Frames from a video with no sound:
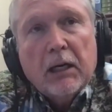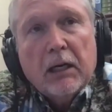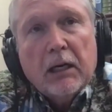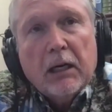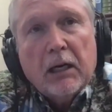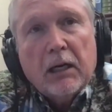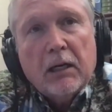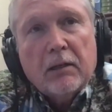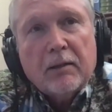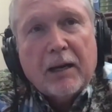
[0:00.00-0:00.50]

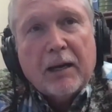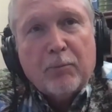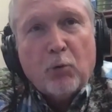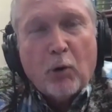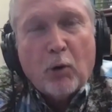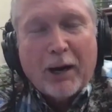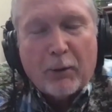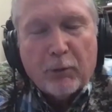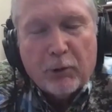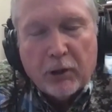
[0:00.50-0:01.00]

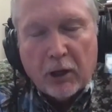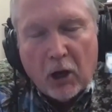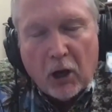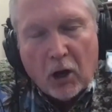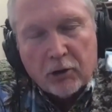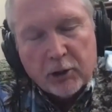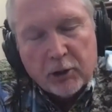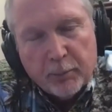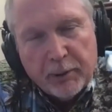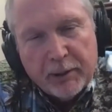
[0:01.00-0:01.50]
Boy, I would
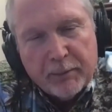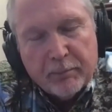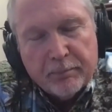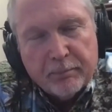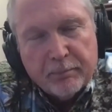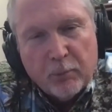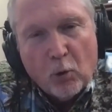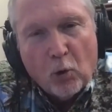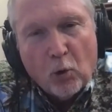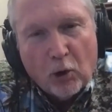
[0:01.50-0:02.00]
long to be
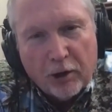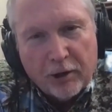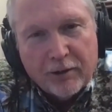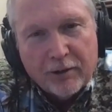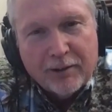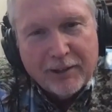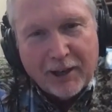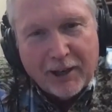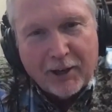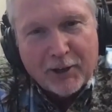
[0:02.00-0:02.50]

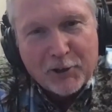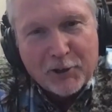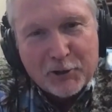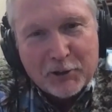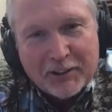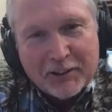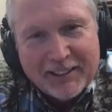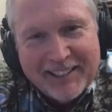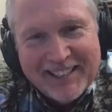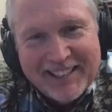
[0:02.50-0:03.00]
bored,
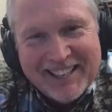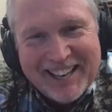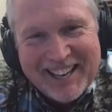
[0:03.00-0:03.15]
honestly.